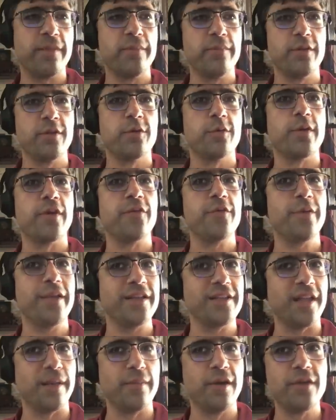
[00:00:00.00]
from people who were
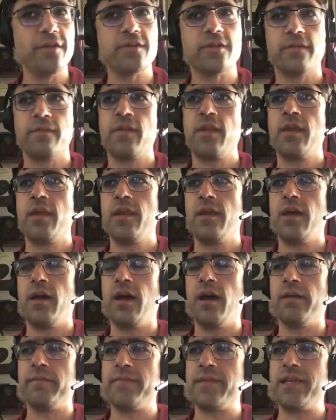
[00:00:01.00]
doing demos
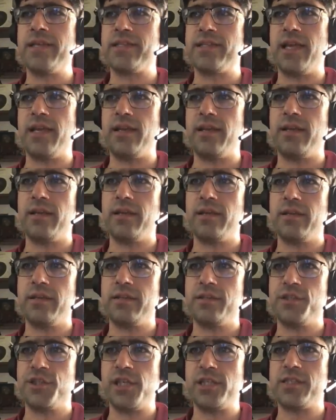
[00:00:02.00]
um, is that
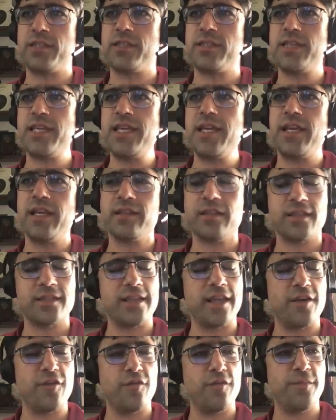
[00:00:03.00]
just seeing the
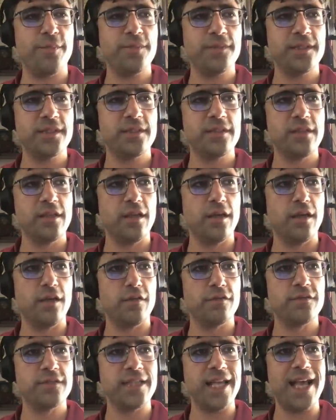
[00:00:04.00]
set of,
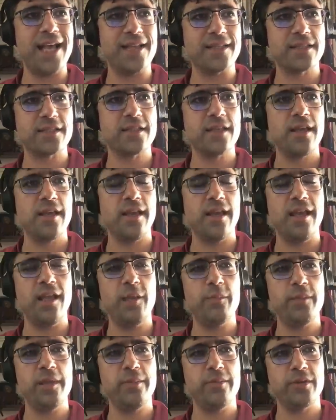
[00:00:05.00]
of tasks
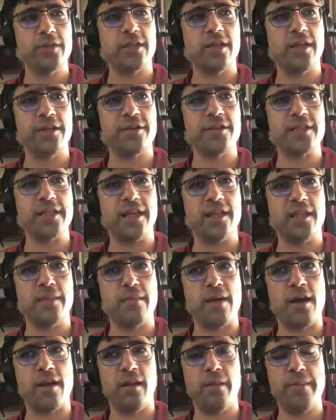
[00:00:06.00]
help people to understand
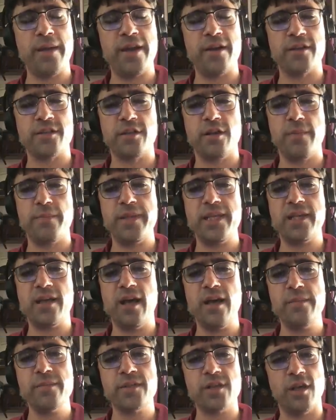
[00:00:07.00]
the model better. So it
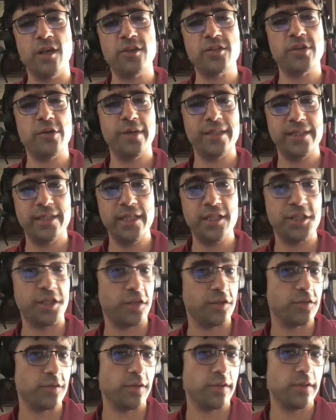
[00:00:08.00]
becomes also a
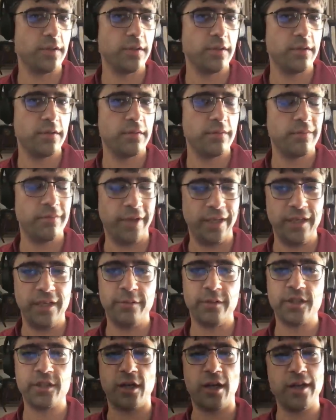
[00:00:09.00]
teaching tool,
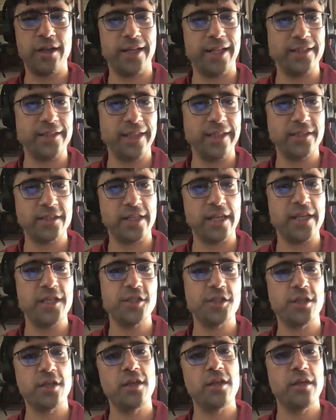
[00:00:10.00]
right? It was targeting late
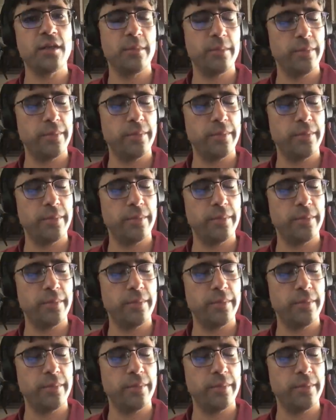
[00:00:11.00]
stage,